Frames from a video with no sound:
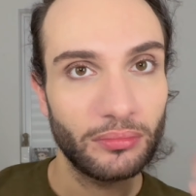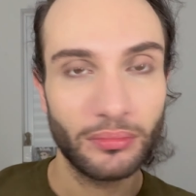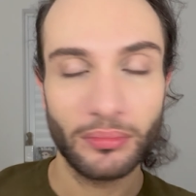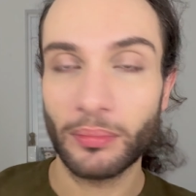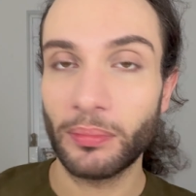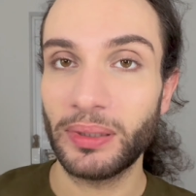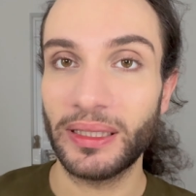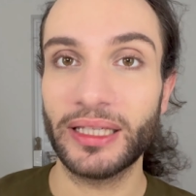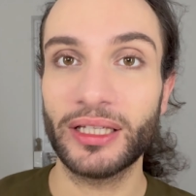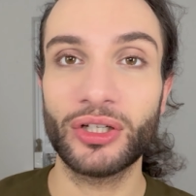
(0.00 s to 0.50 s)

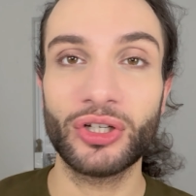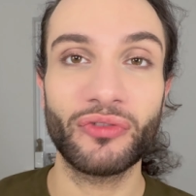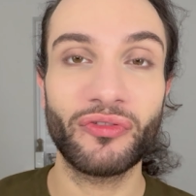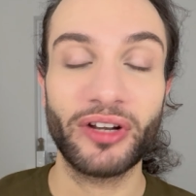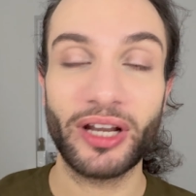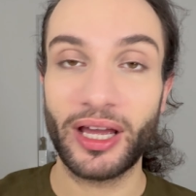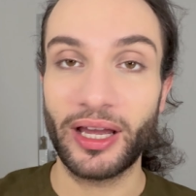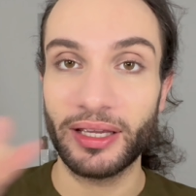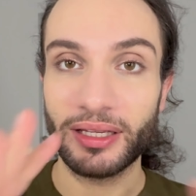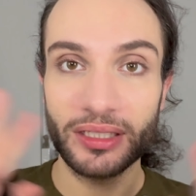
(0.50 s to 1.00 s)
blink of an
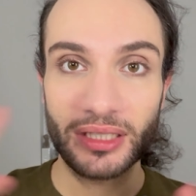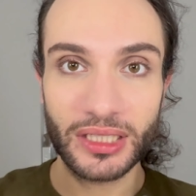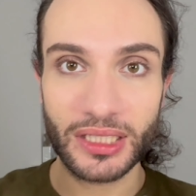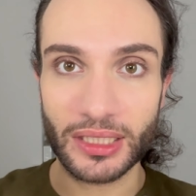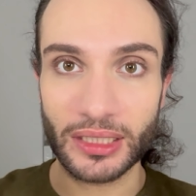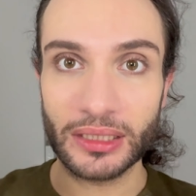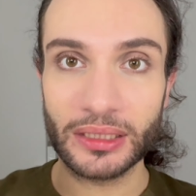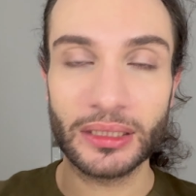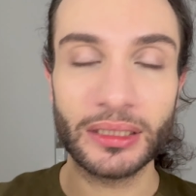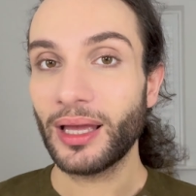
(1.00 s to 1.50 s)
eye,
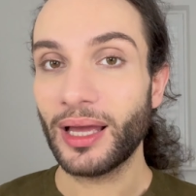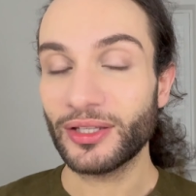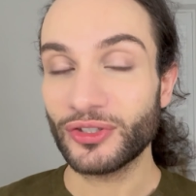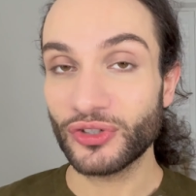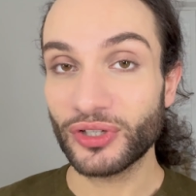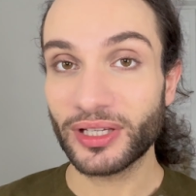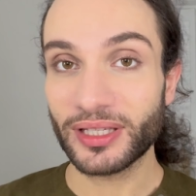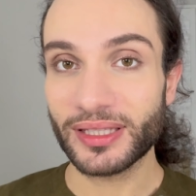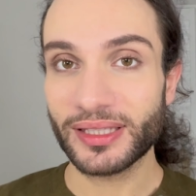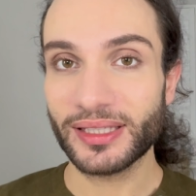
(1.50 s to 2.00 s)
done. As
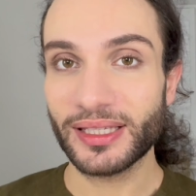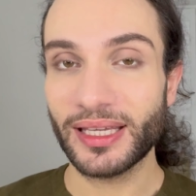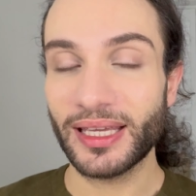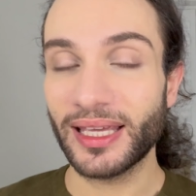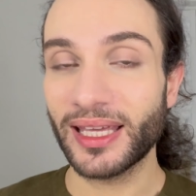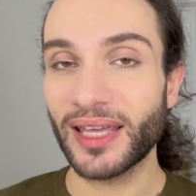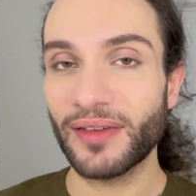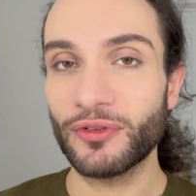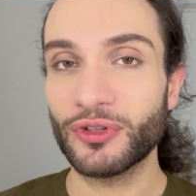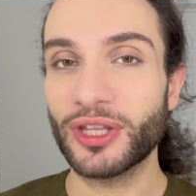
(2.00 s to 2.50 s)
you can see,
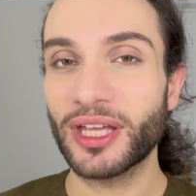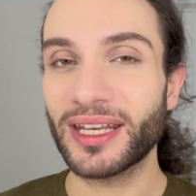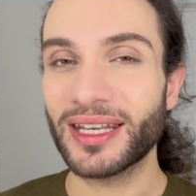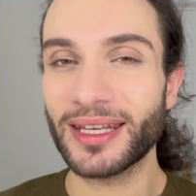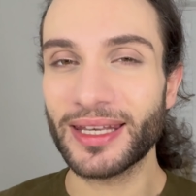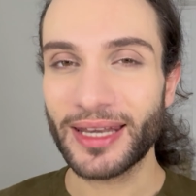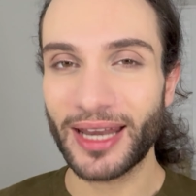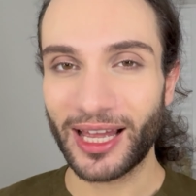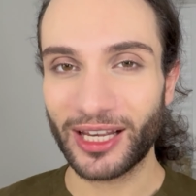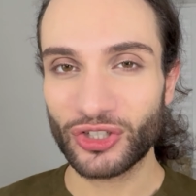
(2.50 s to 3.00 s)
it gives you that
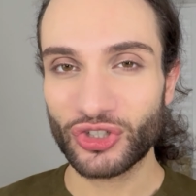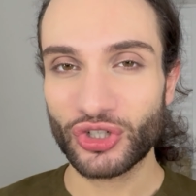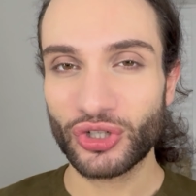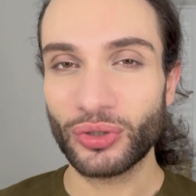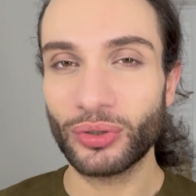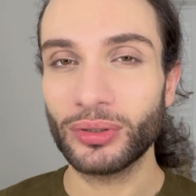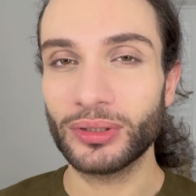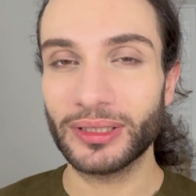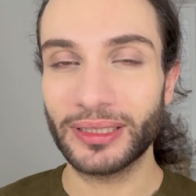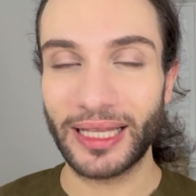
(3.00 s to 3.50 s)

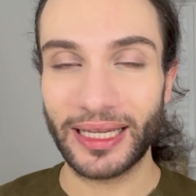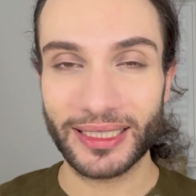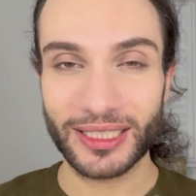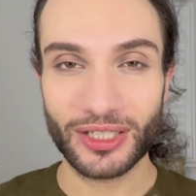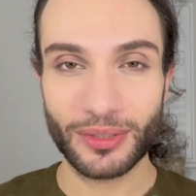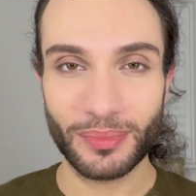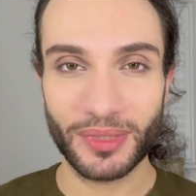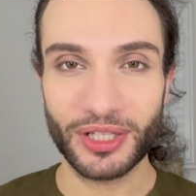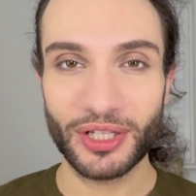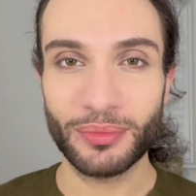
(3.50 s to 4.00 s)
natural light
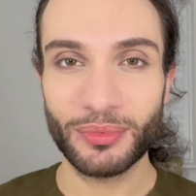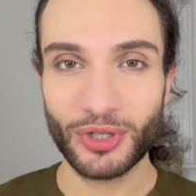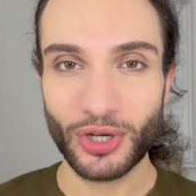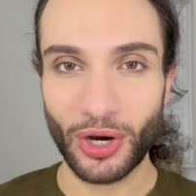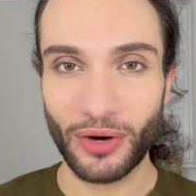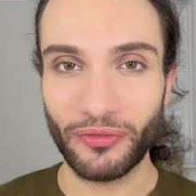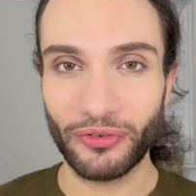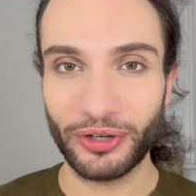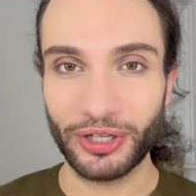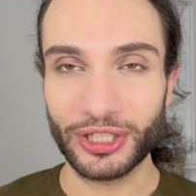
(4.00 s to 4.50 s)
to medium
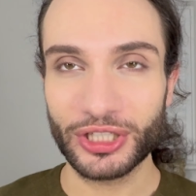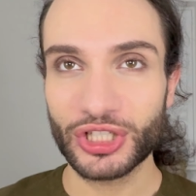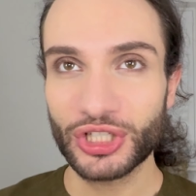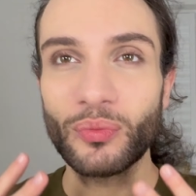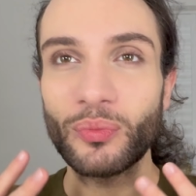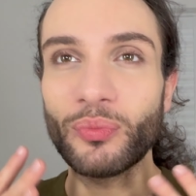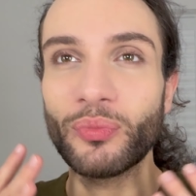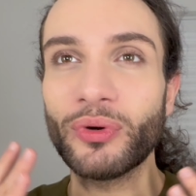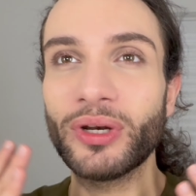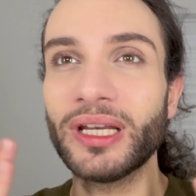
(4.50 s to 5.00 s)
coverage,
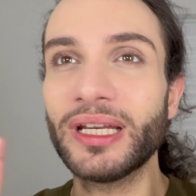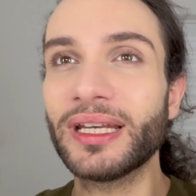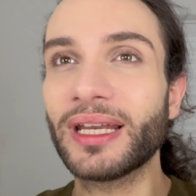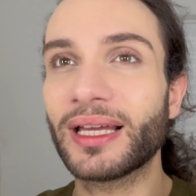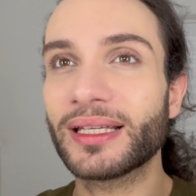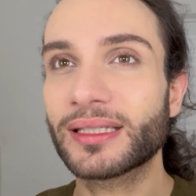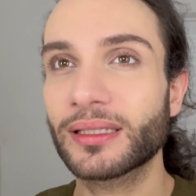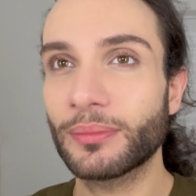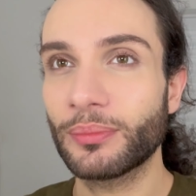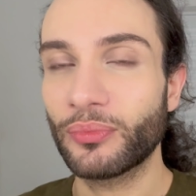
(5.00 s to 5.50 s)
really
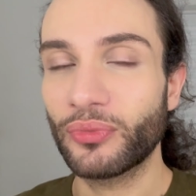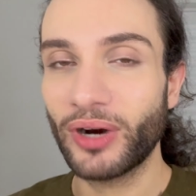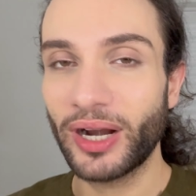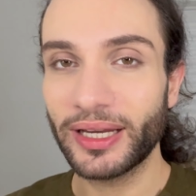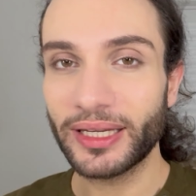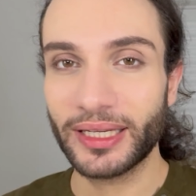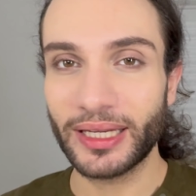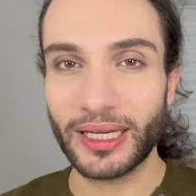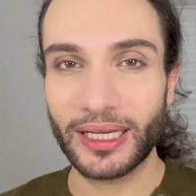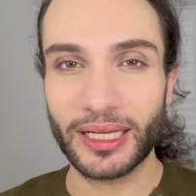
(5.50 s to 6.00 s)
nice and
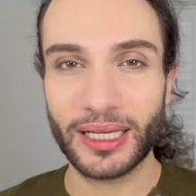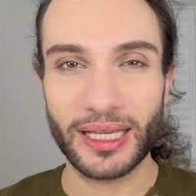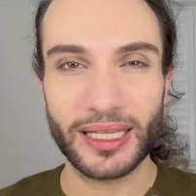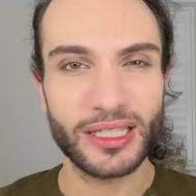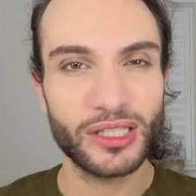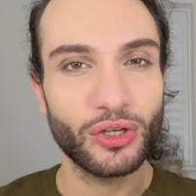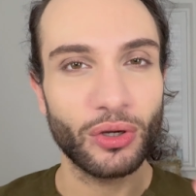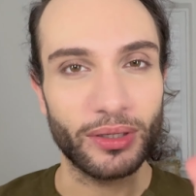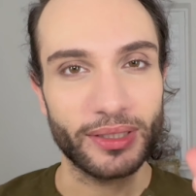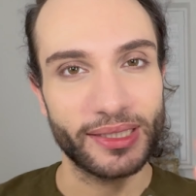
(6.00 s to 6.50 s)
brightening.
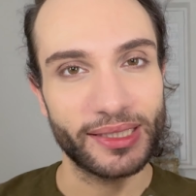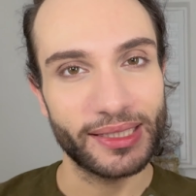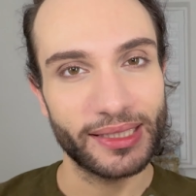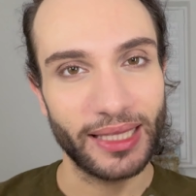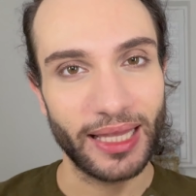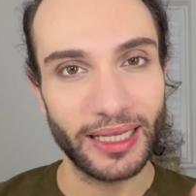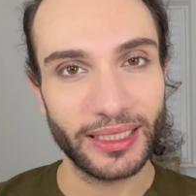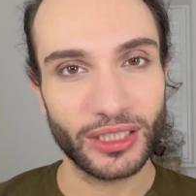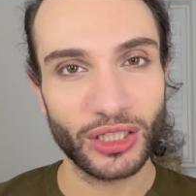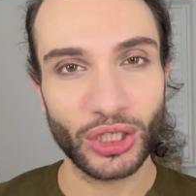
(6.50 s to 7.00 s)
It's got a
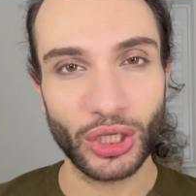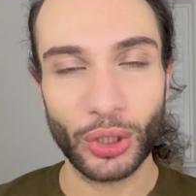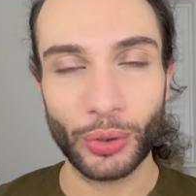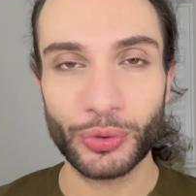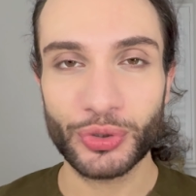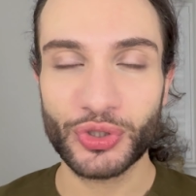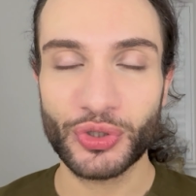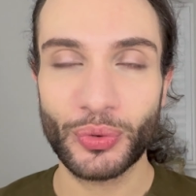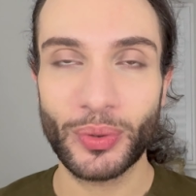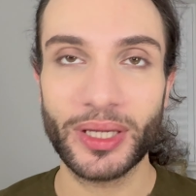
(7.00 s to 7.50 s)
slight glow
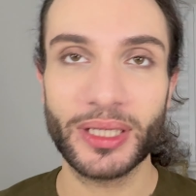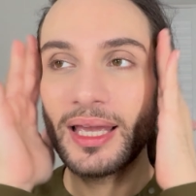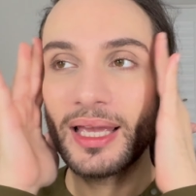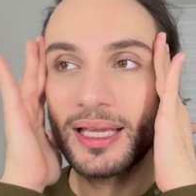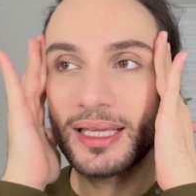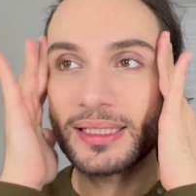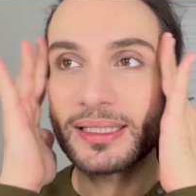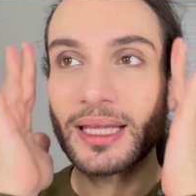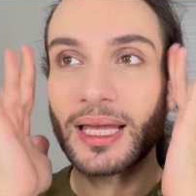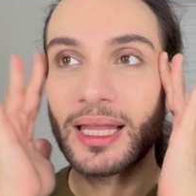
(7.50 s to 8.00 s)
to it.
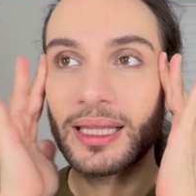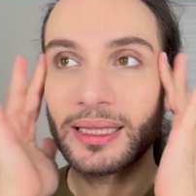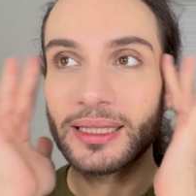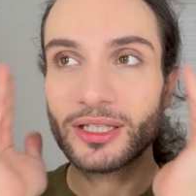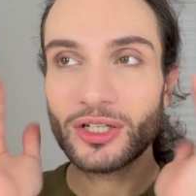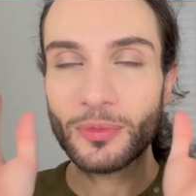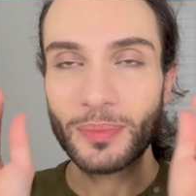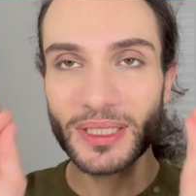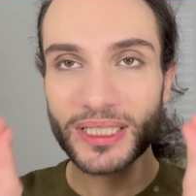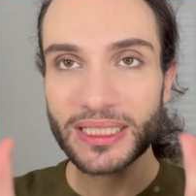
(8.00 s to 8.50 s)
It's a
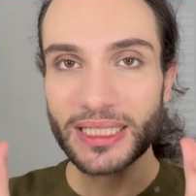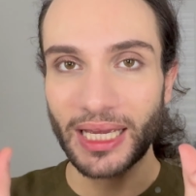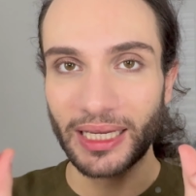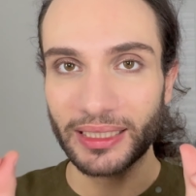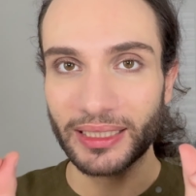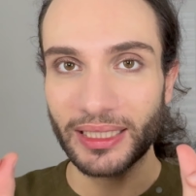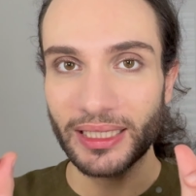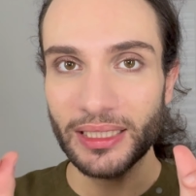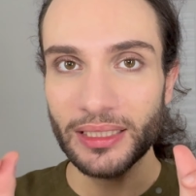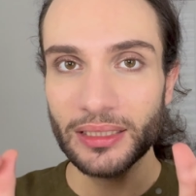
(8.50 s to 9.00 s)
little bit
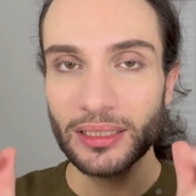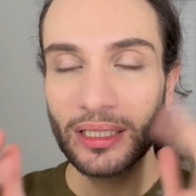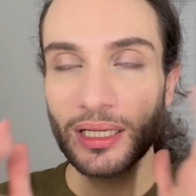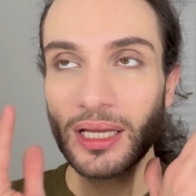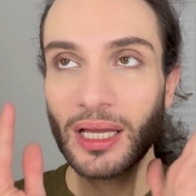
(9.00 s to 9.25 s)
tacky,